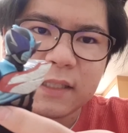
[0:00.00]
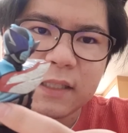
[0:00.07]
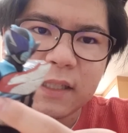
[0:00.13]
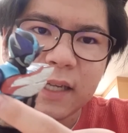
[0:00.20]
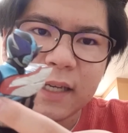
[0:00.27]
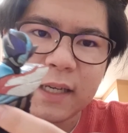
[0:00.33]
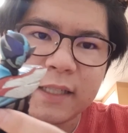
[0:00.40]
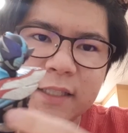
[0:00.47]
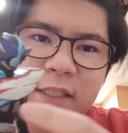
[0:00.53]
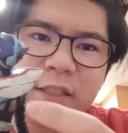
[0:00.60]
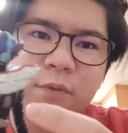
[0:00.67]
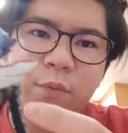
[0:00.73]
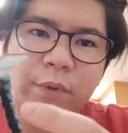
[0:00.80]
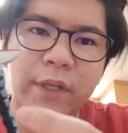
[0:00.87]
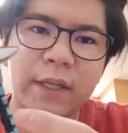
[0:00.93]
Like, it's
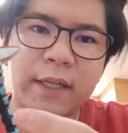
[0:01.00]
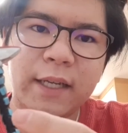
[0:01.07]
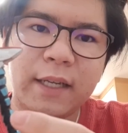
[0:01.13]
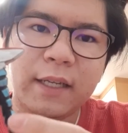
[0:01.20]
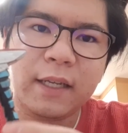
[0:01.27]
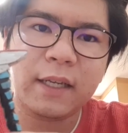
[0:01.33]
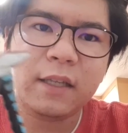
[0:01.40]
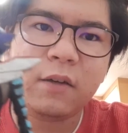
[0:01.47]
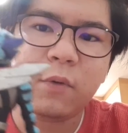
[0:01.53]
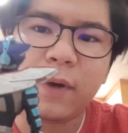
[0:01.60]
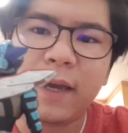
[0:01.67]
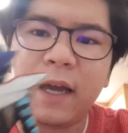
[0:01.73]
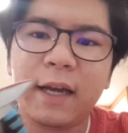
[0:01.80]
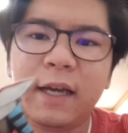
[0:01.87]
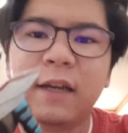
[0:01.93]
just weird, and in a
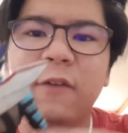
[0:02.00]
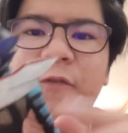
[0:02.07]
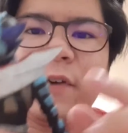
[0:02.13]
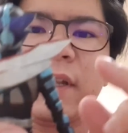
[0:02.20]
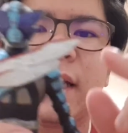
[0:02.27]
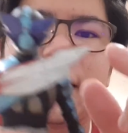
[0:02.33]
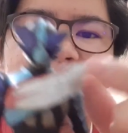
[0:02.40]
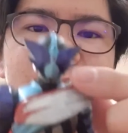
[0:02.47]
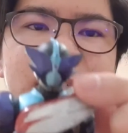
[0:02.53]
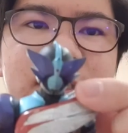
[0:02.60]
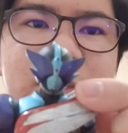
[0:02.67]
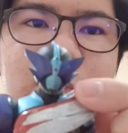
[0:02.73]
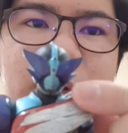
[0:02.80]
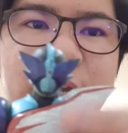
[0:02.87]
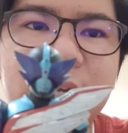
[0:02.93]
way I kind of feel like
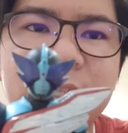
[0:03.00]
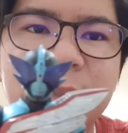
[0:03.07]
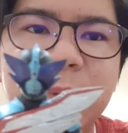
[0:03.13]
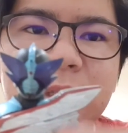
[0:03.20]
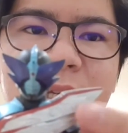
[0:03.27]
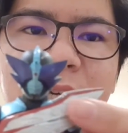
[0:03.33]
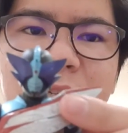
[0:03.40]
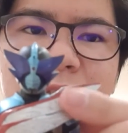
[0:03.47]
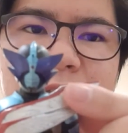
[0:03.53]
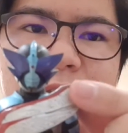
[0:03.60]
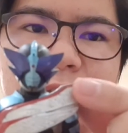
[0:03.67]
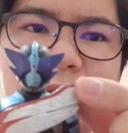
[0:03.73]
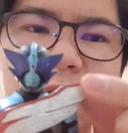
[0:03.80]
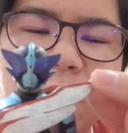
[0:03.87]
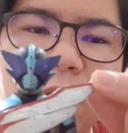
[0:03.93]
this wing is a bit
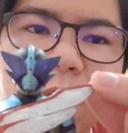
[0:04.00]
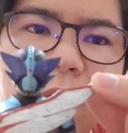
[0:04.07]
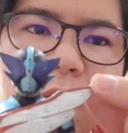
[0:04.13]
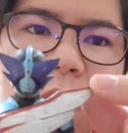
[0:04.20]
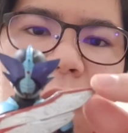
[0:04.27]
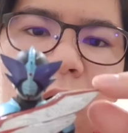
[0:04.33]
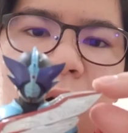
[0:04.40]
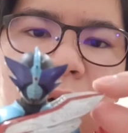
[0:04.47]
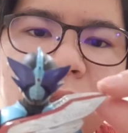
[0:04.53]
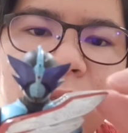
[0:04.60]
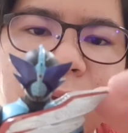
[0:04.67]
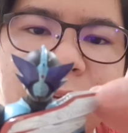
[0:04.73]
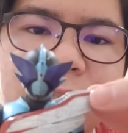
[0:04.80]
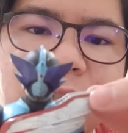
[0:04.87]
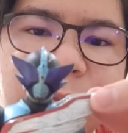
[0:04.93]
too long.
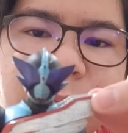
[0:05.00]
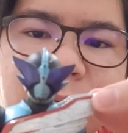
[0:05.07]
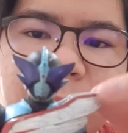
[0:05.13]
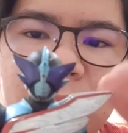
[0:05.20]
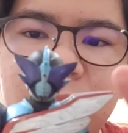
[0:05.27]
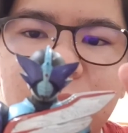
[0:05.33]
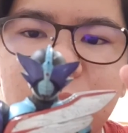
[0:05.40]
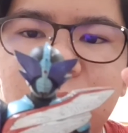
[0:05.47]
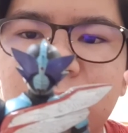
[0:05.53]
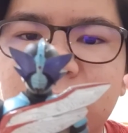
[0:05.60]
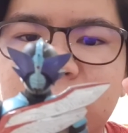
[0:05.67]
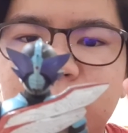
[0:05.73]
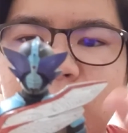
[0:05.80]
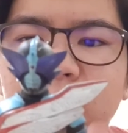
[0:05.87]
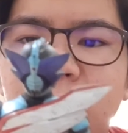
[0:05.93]
Like, it should be a bit
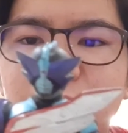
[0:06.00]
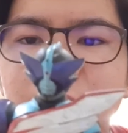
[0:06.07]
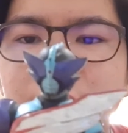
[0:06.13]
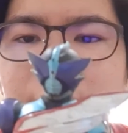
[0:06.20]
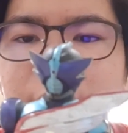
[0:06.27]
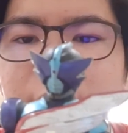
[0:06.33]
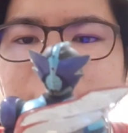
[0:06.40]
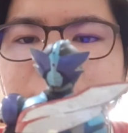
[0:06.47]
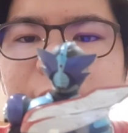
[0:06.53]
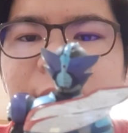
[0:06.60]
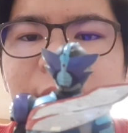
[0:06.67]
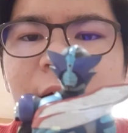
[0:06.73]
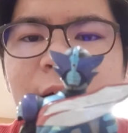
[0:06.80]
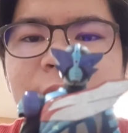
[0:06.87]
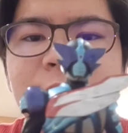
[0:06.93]
smaller. And
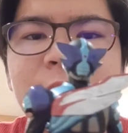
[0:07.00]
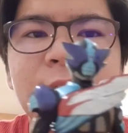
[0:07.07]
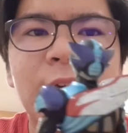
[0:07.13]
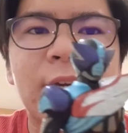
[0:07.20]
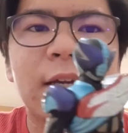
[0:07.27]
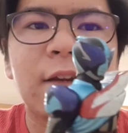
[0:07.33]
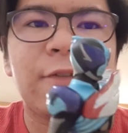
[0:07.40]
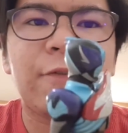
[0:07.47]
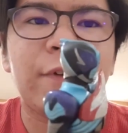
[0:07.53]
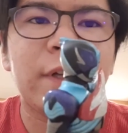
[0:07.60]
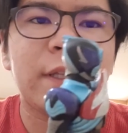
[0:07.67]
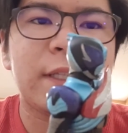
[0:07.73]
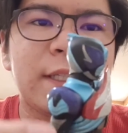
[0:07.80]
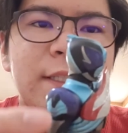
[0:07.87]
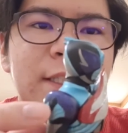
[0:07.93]
honestly, I kind of
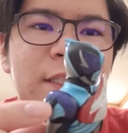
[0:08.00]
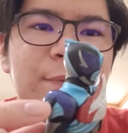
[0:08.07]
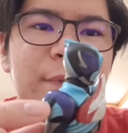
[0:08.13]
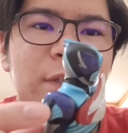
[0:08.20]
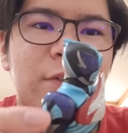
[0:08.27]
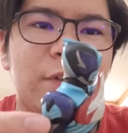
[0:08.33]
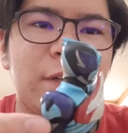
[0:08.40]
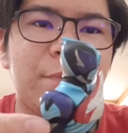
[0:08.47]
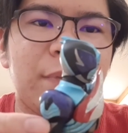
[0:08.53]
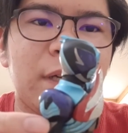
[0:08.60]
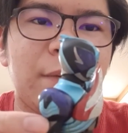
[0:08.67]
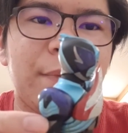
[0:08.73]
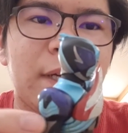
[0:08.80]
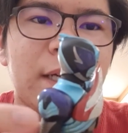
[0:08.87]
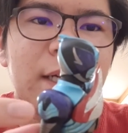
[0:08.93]
feel this is a bit
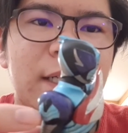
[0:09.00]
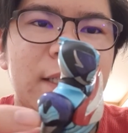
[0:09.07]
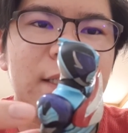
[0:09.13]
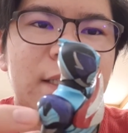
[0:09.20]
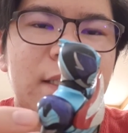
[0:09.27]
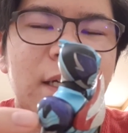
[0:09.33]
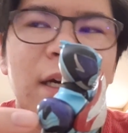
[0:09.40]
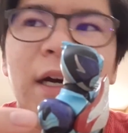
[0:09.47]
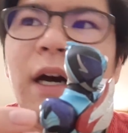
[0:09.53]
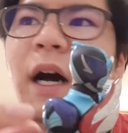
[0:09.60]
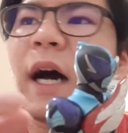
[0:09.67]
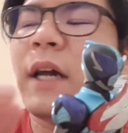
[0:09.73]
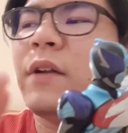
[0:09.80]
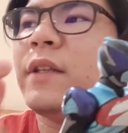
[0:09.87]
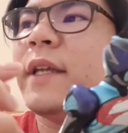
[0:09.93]
creepy because
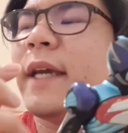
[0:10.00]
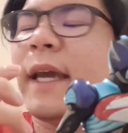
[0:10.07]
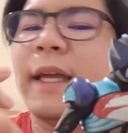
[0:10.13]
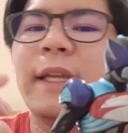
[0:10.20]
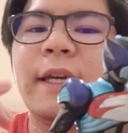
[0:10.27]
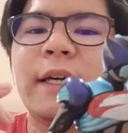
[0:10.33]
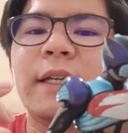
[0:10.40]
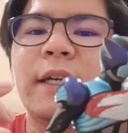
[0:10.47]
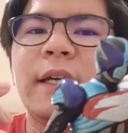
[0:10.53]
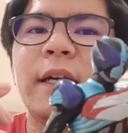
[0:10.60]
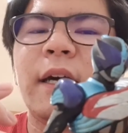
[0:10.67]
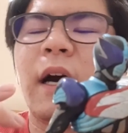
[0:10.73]
I don't think any other